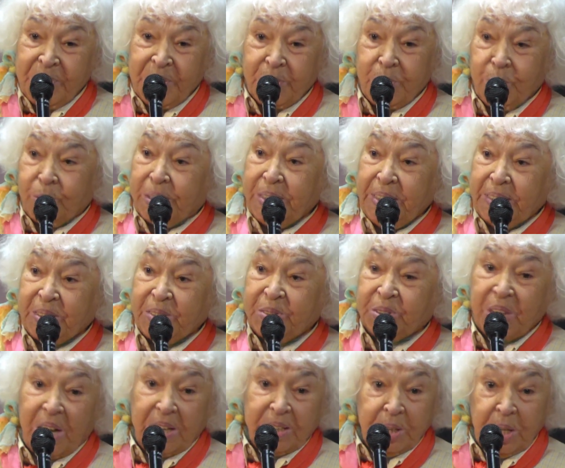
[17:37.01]
to
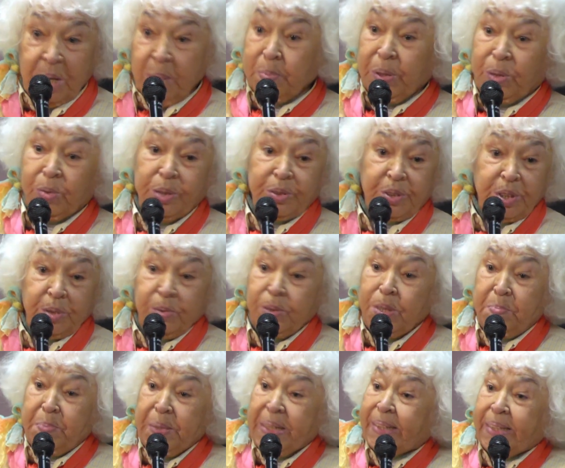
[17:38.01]
criticize, because you will
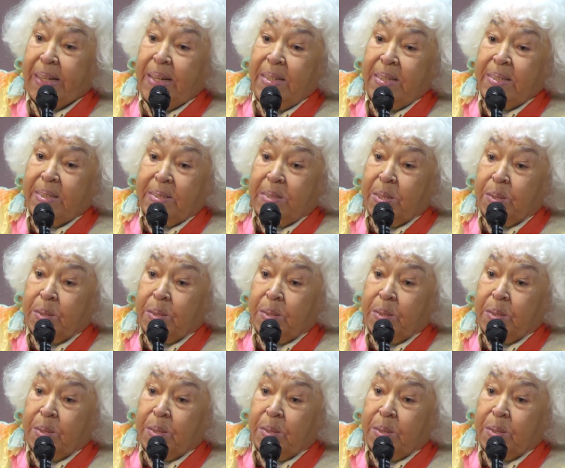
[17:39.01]
be killed.